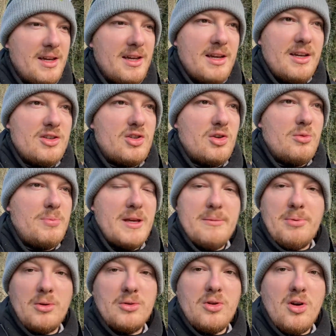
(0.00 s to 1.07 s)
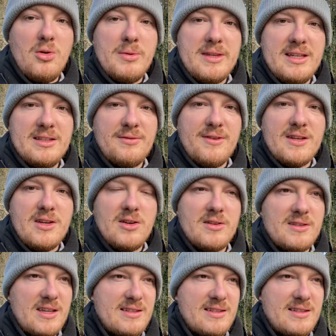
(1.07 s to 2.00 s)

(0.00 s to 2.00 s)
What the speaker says: as you people know, with these videos,